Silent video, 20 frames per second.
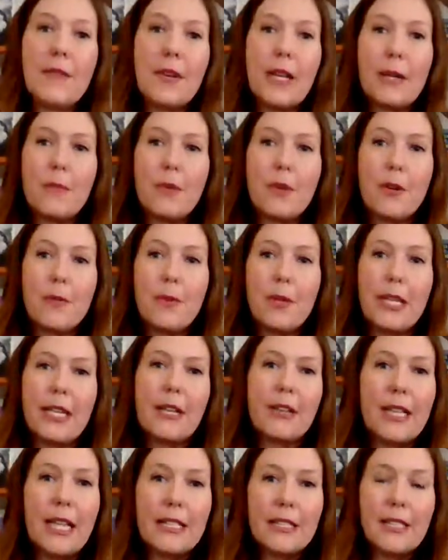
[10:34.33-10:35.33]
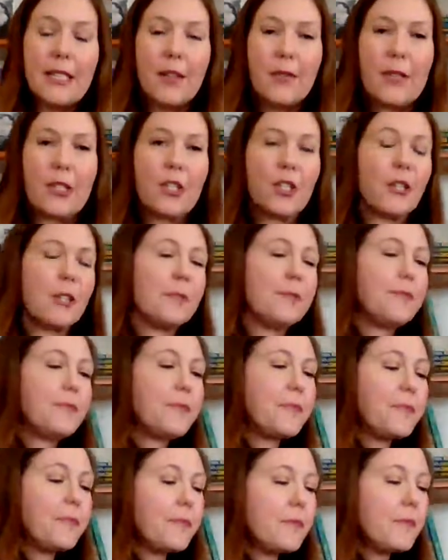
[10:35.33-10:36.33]
Get Bored book here. That's the original.
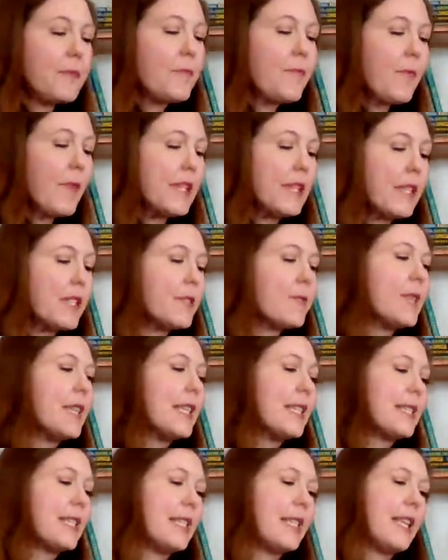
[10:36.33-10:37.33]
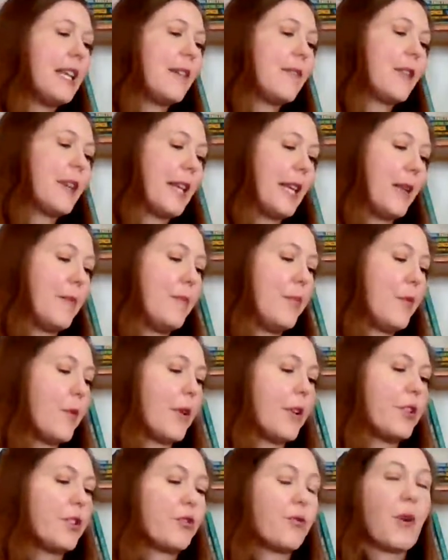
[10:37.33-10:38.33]
This one is the Never Get
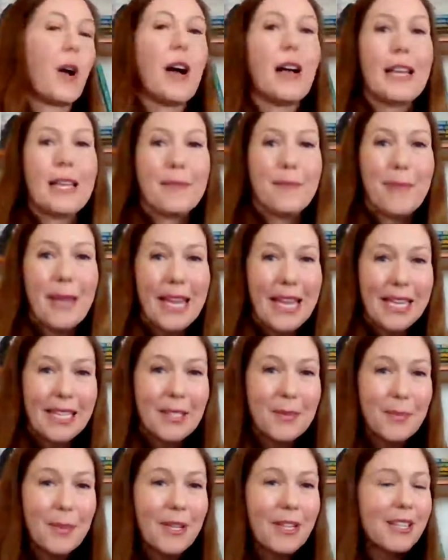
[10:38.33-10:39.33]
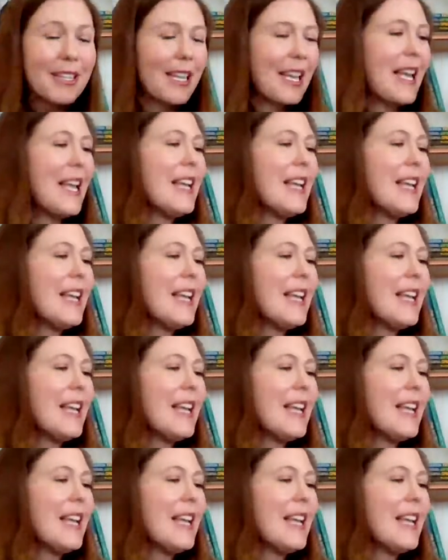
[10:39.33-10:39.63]
Bored Draw and Paint book.